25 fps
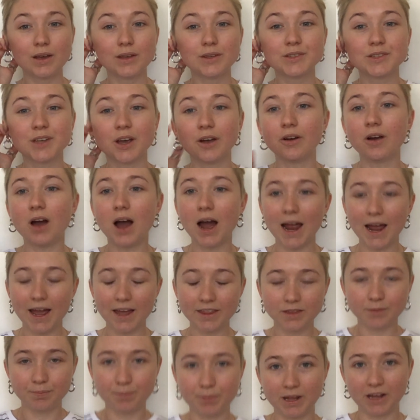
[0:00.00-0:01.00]
So I had
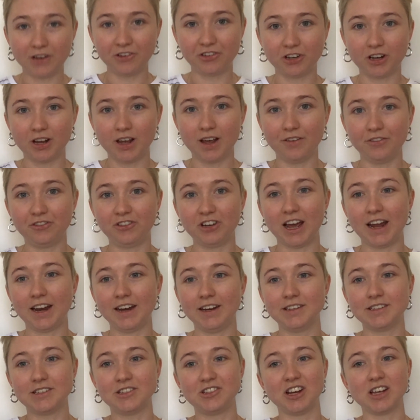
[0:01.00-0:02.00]
the pleasure of chatting
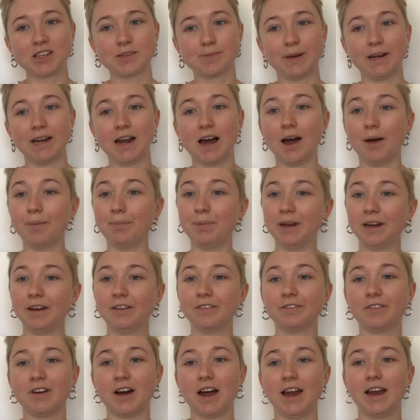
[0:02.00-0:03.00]
to Jasmina a bit
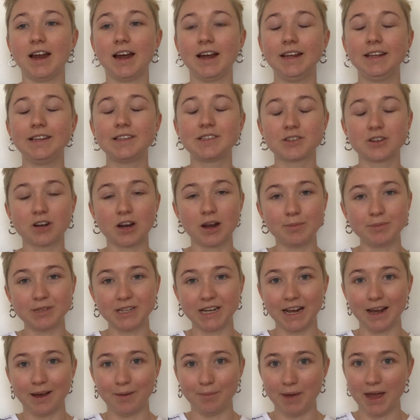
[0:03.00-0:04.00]
via Instagram
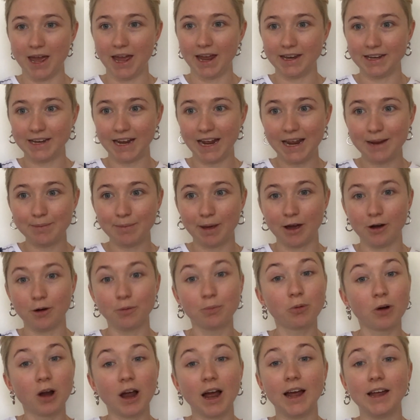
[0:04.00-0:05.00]
DM and email
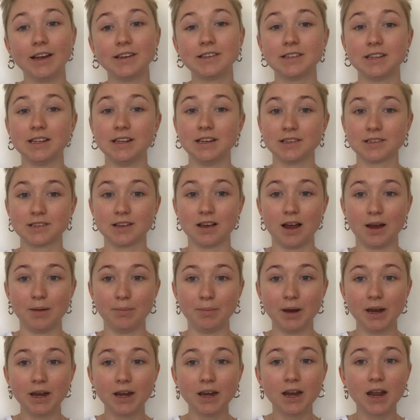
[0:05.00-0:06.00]
prior to the
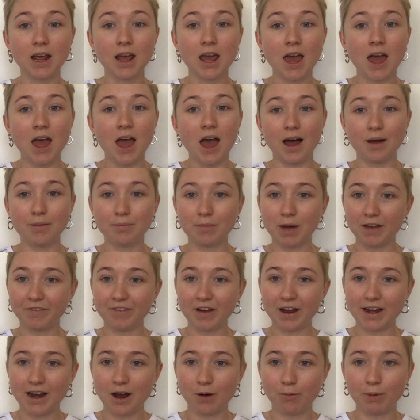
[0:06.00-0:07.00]
assignment. I
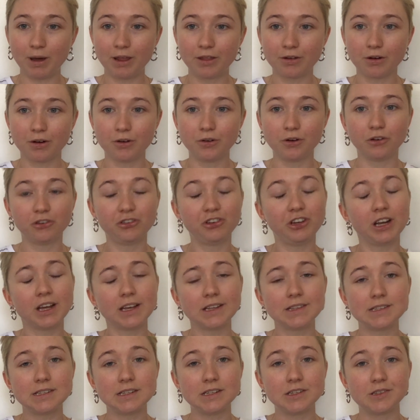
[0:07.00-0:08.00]
found out whether or not she
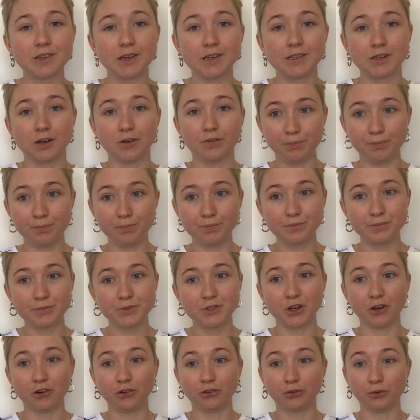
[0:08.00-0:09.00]
considers herself a
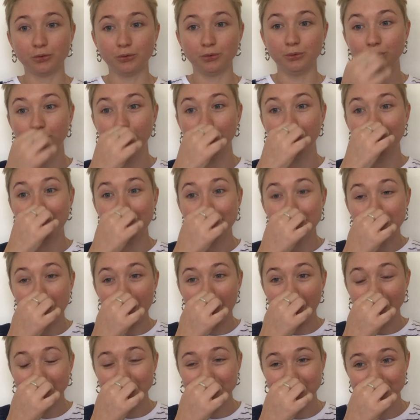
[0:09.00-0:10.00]
social
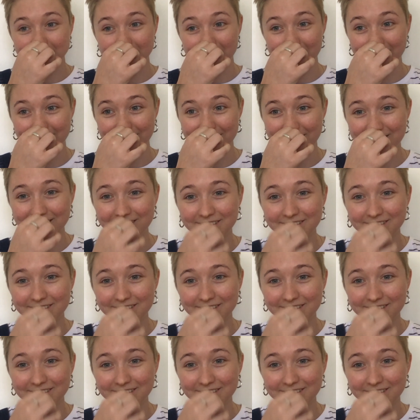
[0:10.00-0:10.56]
impact designer,